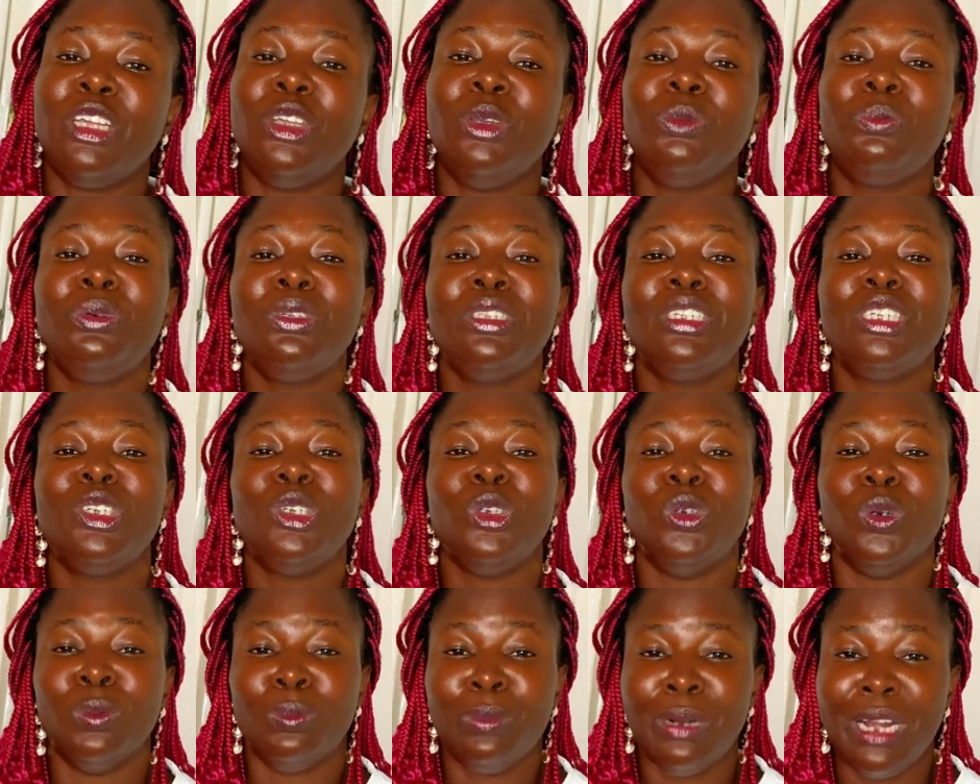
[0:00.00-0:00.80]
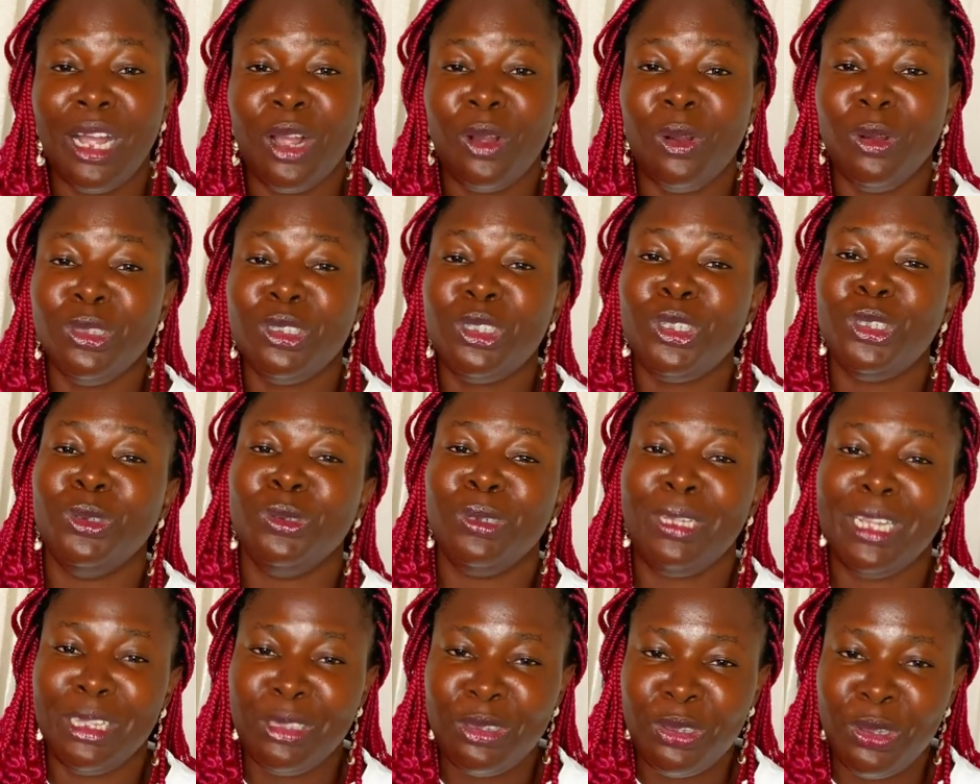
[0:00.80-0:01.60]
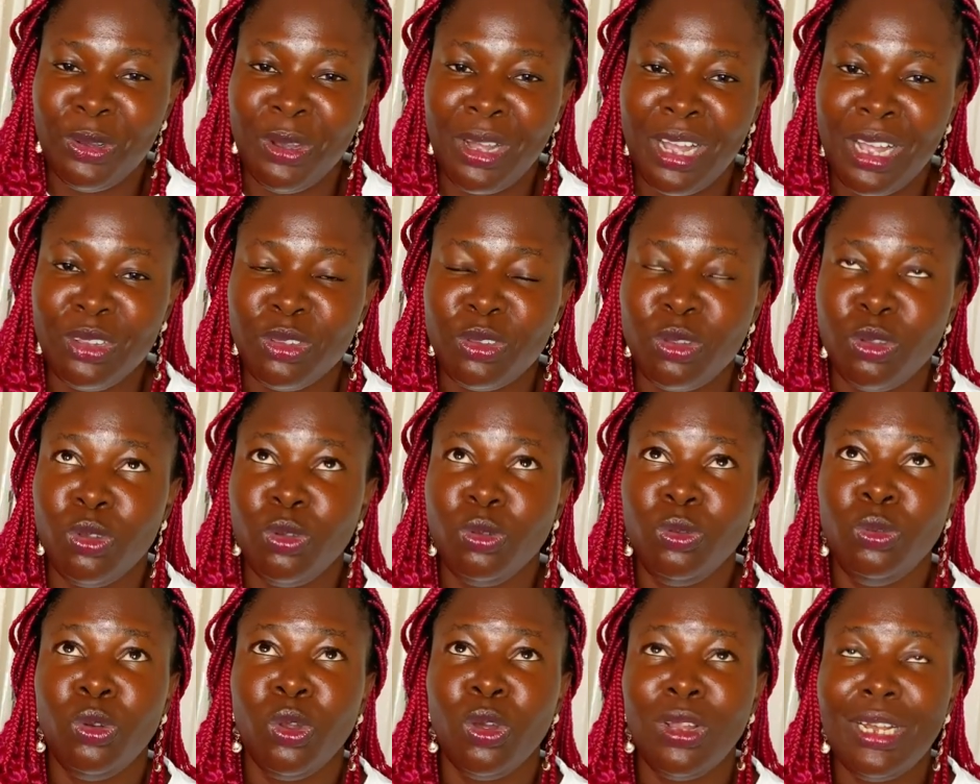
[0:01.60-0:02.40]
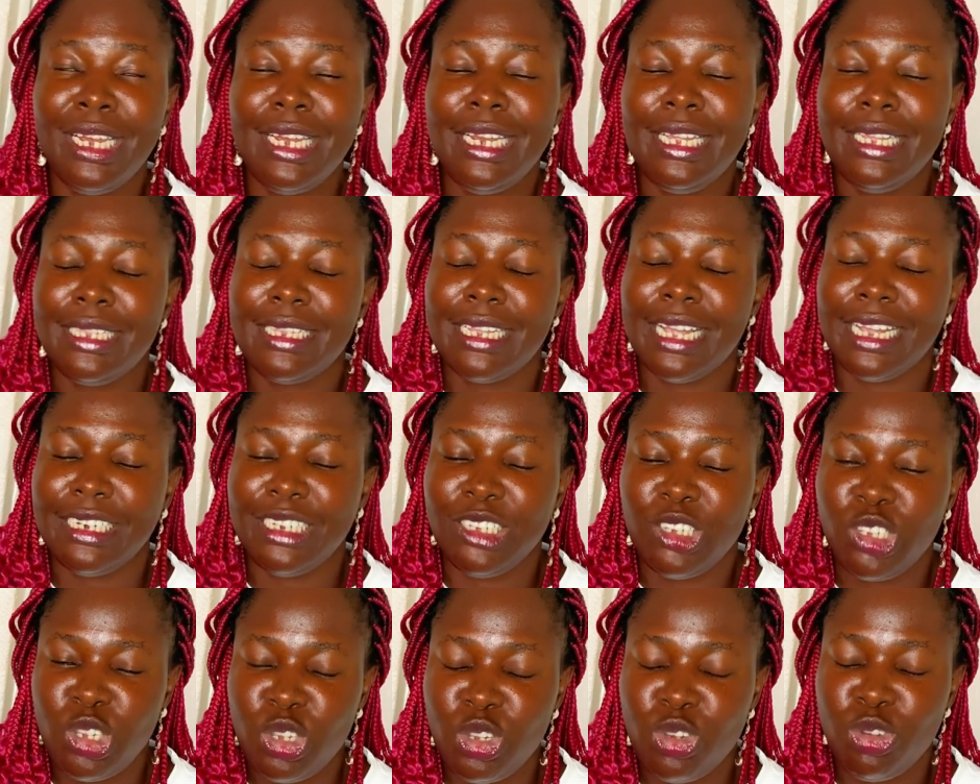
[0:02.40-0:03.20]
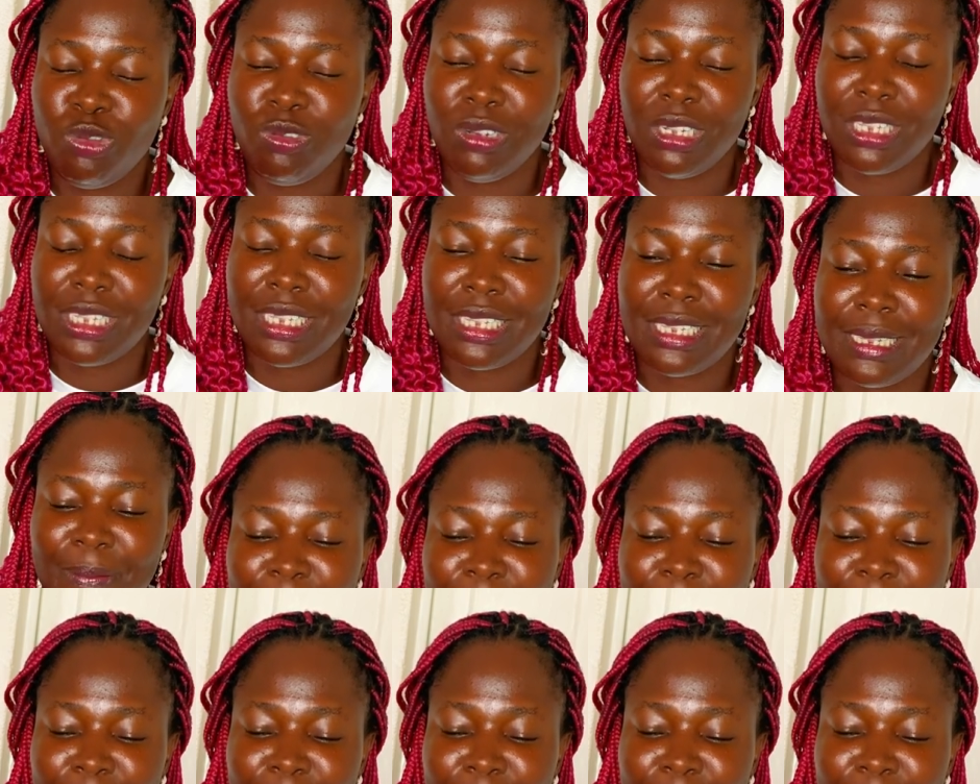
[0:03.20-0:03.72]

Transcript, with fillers: you put in your bag until you get to your house so do not litter the streets